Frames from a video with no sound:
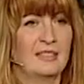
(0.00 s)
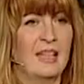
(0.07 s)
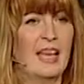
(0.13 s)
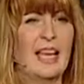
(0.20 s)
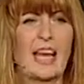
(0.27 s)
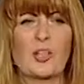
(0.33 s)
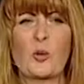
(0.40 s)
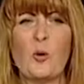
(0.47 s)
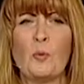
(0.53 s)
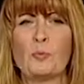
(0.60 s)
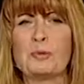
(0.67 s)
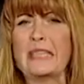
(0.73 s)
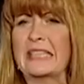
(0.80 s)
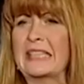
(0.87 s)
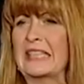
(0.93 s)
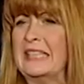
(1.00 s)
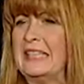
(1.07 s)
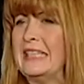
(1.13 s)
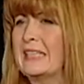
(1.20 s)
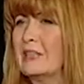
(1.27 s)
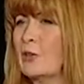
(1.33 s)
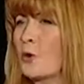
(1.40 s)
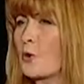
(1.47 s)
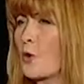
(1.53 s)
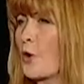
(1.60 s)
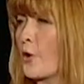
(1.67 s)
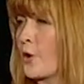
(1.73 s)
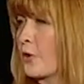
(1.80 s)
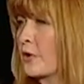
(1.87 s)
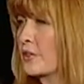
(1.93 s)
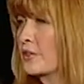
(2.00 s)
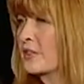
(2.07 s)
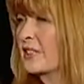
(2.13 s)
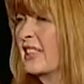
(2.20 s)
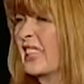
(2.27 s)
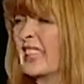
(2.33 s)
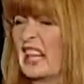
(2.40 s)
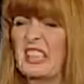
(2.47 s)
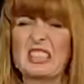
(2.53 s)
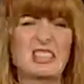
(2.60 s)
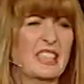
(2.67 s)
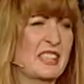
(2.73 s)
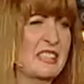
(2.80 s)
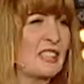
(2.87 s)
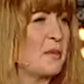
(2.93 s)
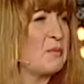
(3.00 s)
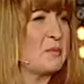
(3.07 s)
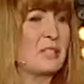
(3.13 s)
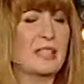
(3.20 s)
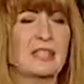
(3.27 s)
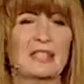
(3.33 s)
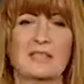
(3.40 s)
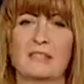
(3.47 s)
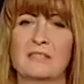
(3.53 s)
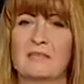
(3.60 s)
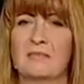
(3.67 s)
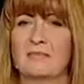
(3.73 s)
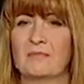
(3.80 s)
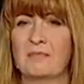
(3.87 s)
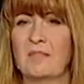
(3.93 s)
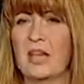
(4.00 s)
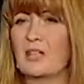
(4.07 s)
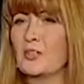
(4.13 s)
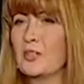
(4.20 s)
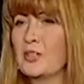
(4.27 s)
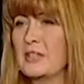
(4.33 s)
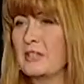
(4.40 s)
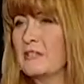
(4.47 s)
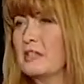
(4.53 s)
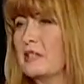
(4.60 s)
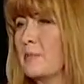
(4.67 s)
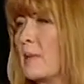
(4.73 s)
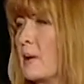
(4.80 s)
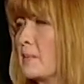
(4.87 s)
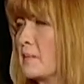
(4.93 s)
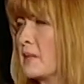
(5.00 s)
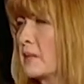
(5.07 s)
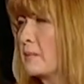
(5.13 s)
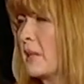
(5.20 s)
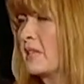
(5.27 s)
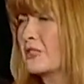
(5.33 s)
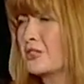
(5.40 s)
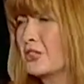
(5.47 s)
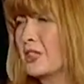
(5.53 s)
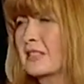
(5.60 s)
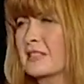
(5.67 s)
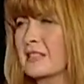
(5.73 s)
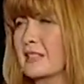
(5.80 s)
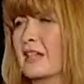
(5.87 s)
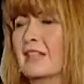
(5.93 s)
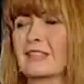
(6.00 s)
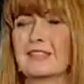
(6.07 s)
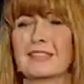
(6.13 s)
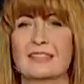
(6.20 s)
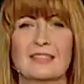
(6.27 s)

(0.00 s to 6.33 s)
And I completely ignore her, and I said something I don't even remember, but just like